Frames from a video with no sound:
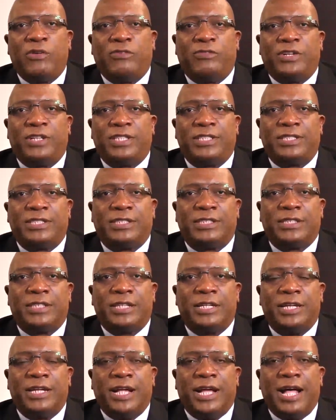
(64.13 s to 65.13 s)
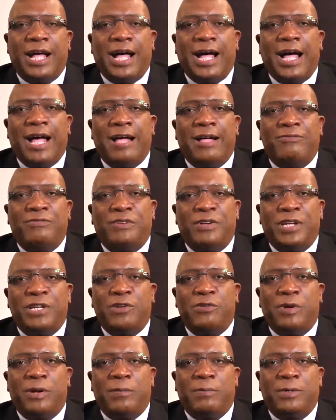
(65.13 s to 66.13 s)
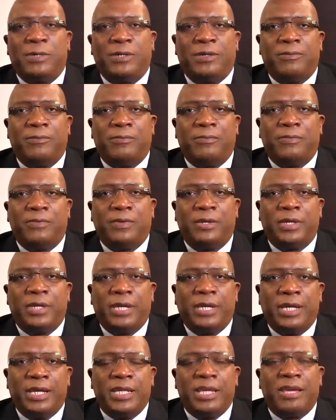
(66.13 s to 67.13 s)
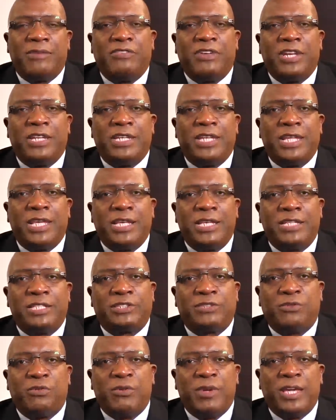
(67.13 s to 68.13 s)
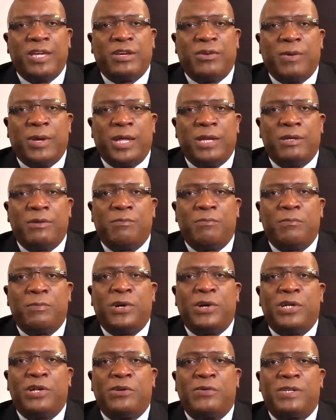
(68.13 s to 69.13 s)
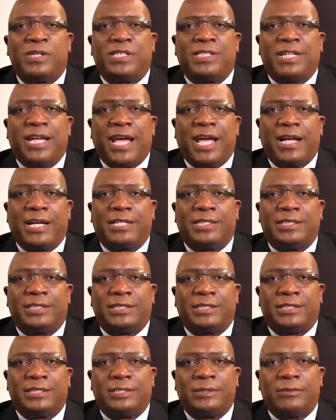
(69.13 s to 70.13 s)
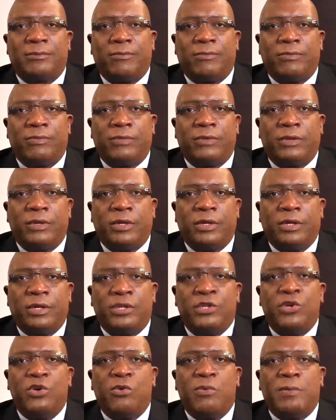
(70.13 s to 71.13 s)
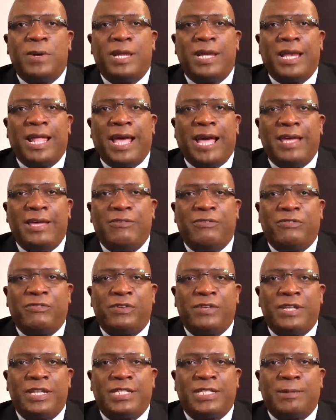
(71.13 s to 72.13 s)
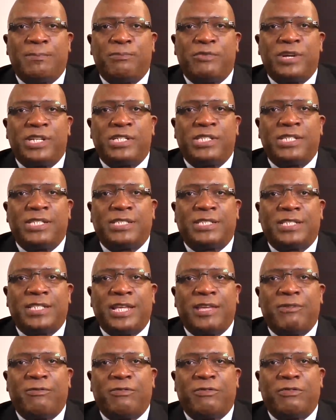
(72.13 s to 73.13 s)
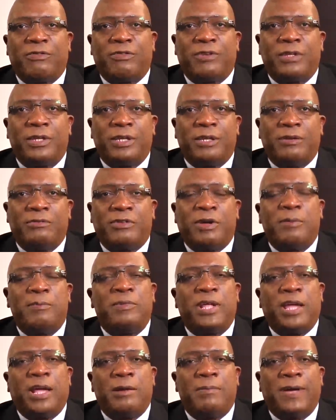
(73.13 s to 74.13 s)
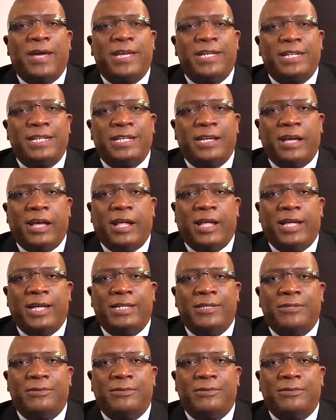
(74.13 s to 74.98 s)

us, are vulnerable given these frequent murderous acts. Human life is a precious gift from the Almighty God.